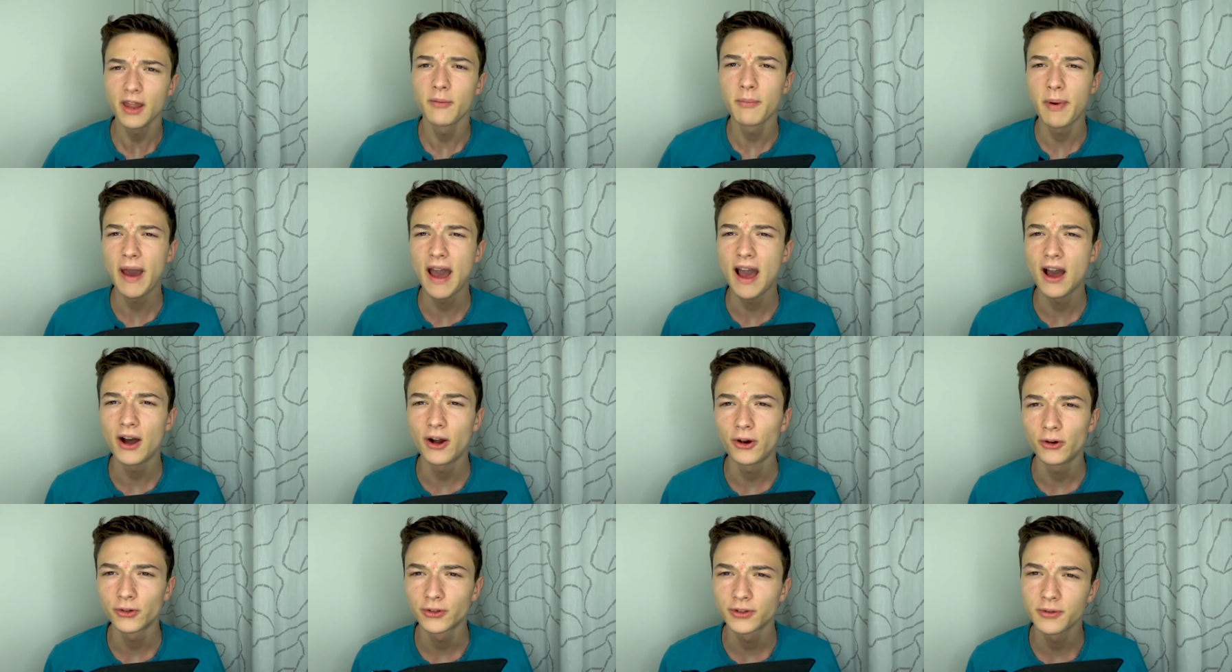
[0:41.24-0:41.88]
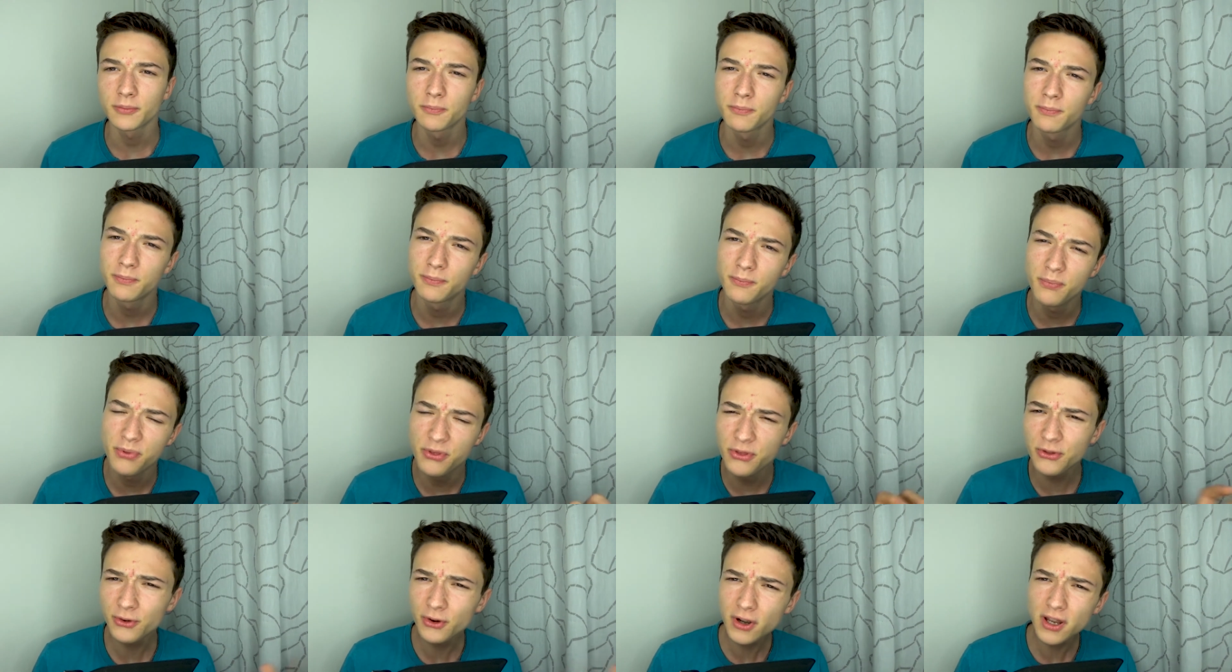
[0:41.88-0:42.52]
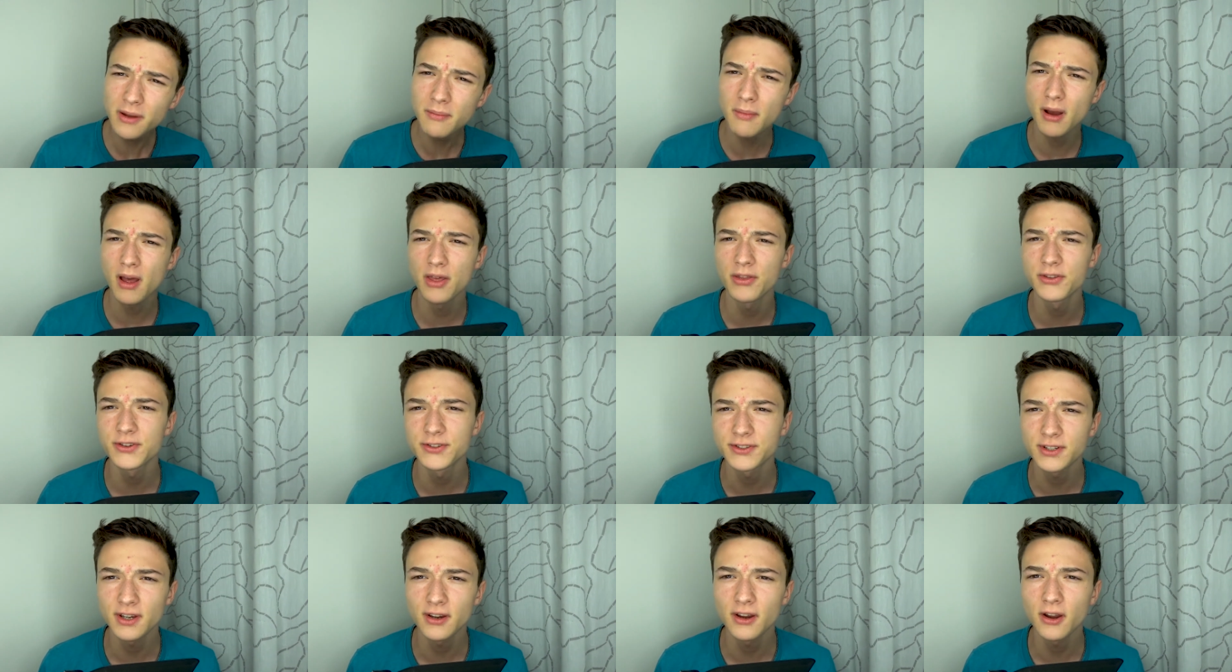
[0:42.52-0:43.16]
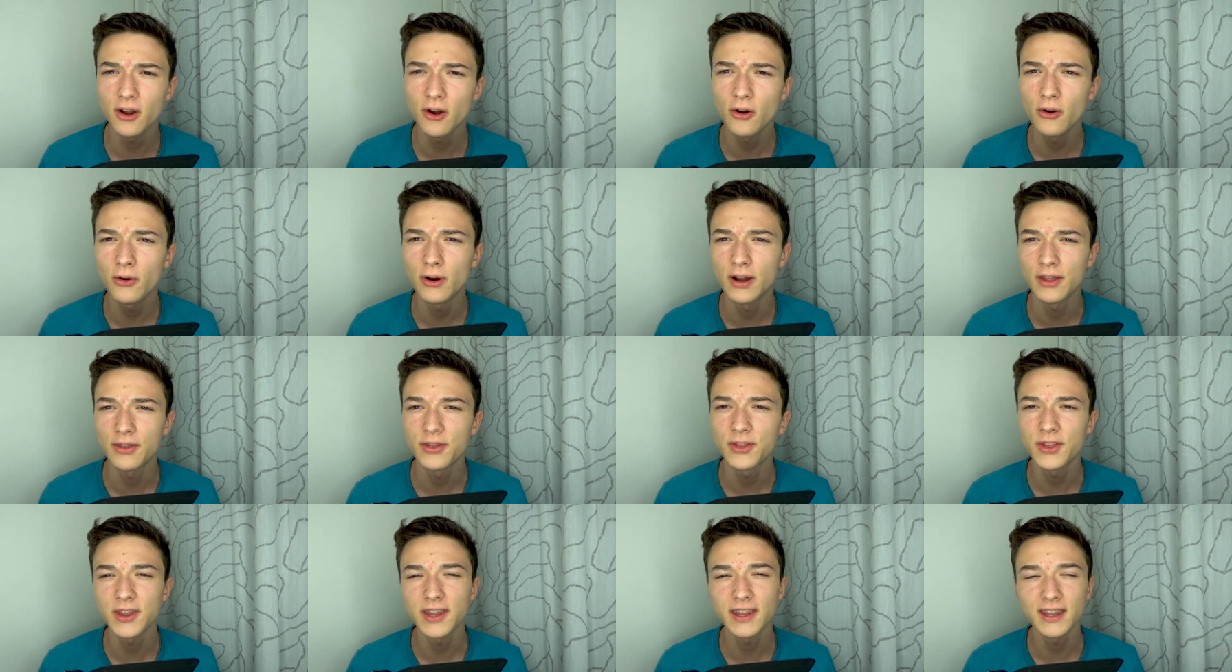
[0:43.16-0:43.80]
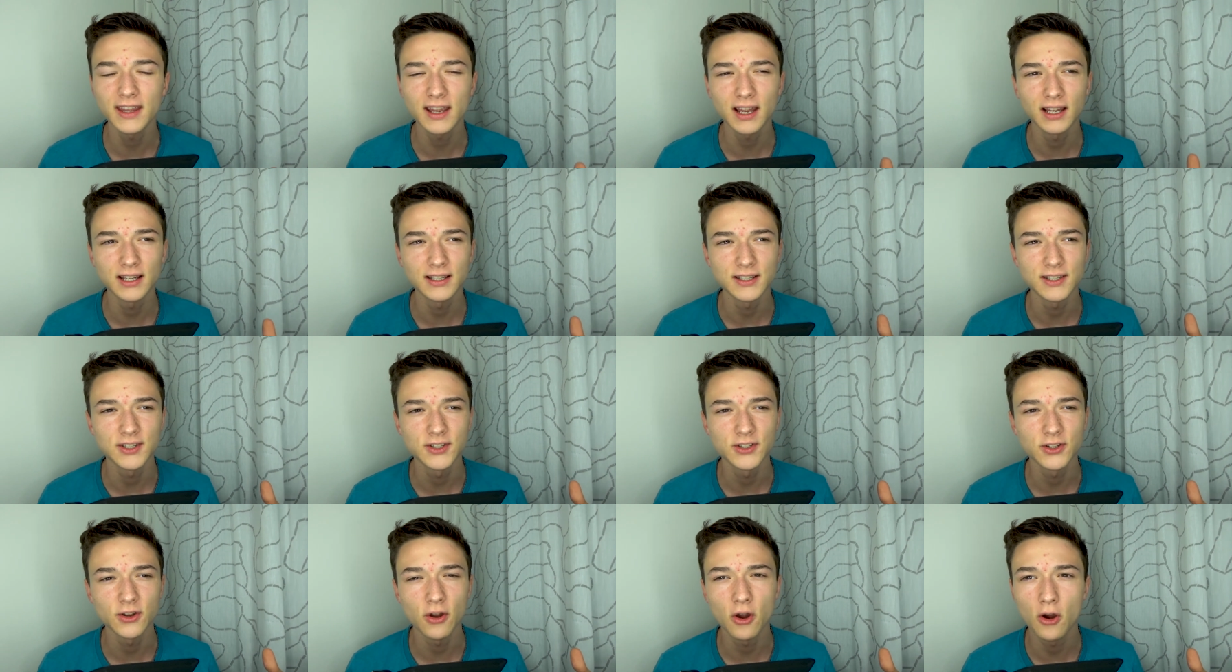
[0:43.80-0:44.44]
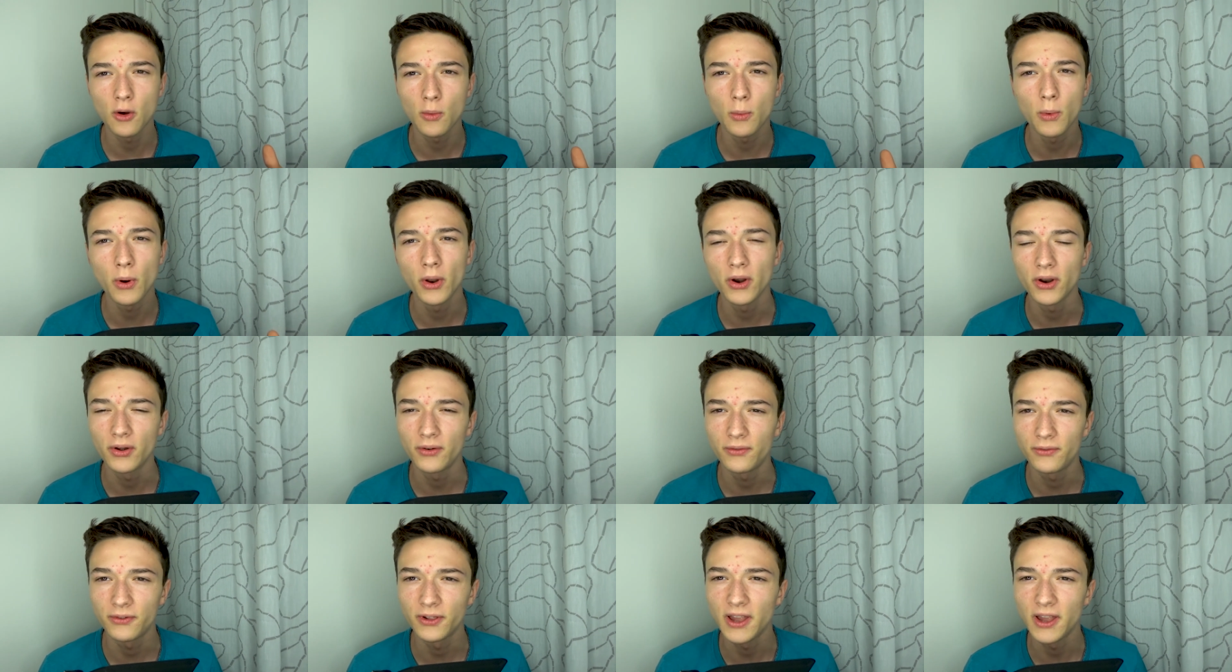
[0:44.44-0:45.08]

about three months ago, I think I saw one of